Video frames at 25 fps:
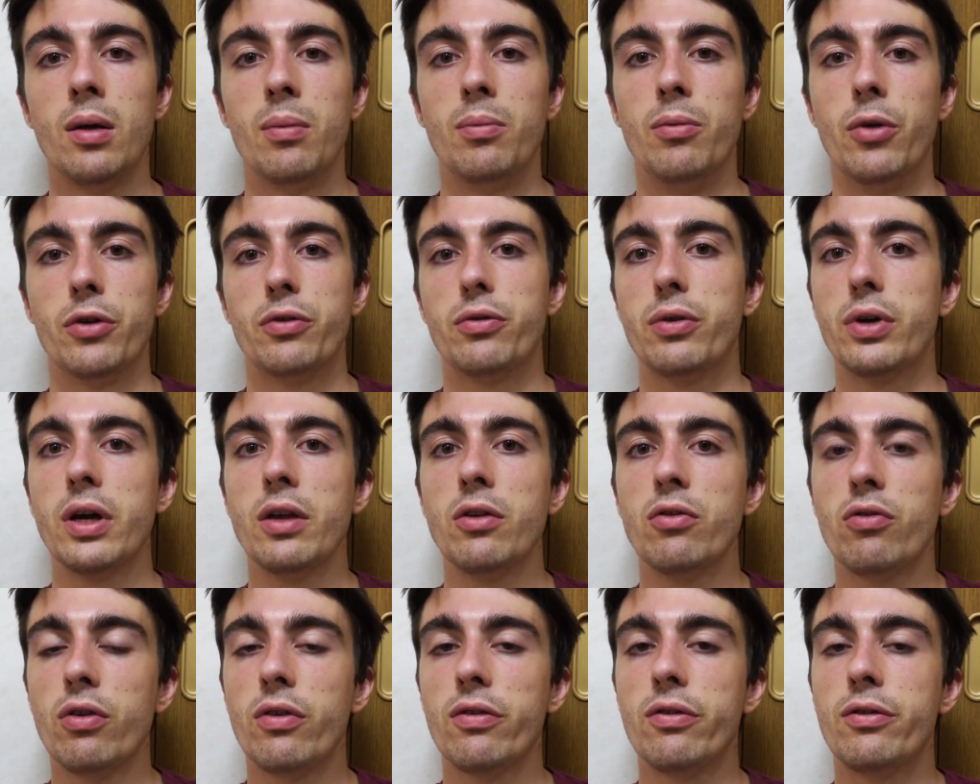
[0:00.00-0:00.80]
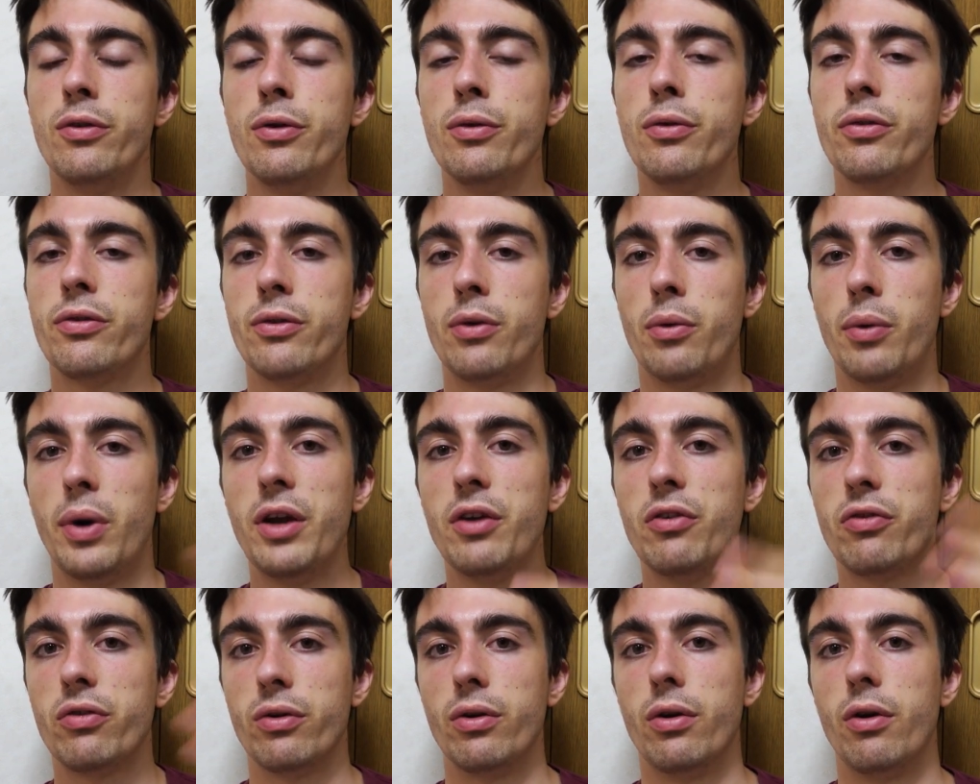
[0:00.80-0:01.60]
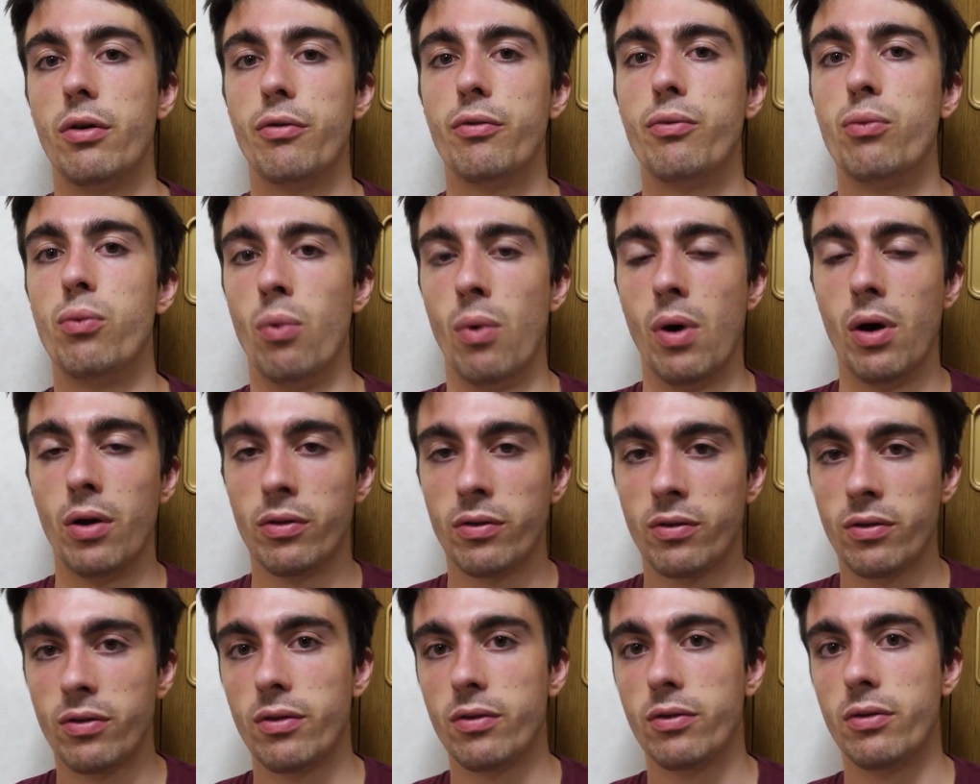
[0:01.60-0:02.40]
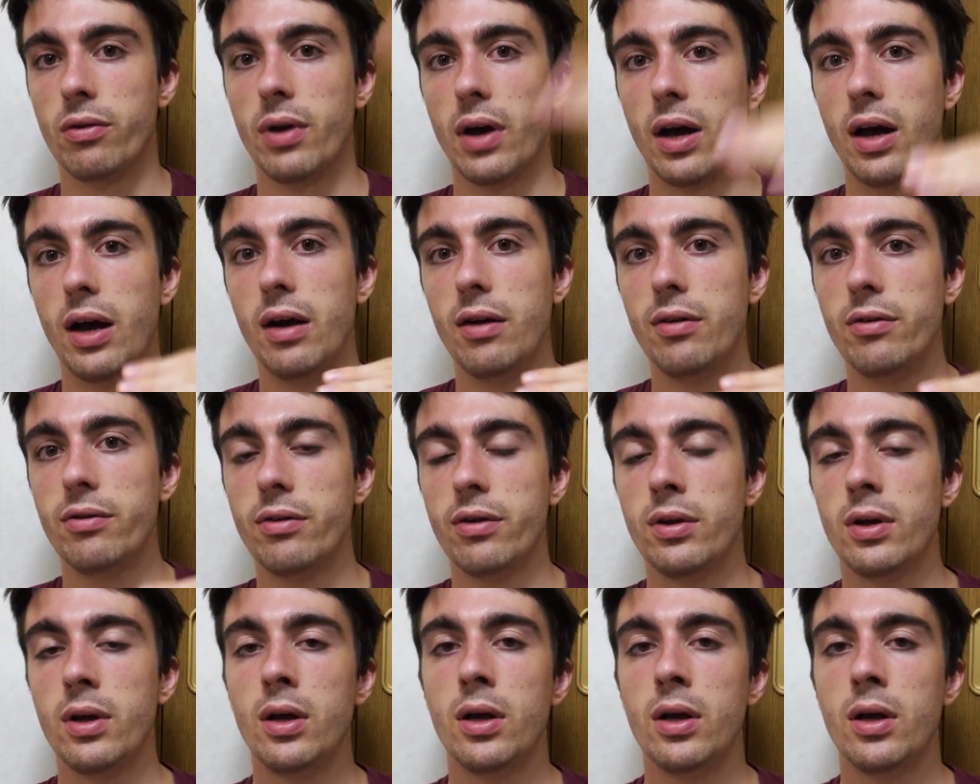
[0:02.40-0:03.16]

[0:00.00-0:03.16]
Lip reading: But you can just use the ratio of want to have